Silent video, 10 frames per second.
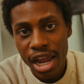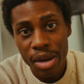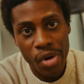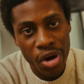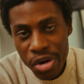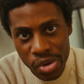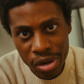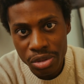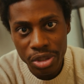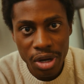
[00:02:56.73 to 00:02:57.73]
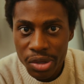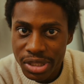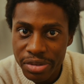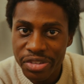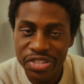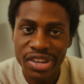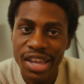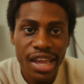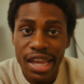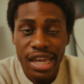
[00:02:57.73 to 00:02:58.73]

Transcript: I'm hungry. I want to close everything.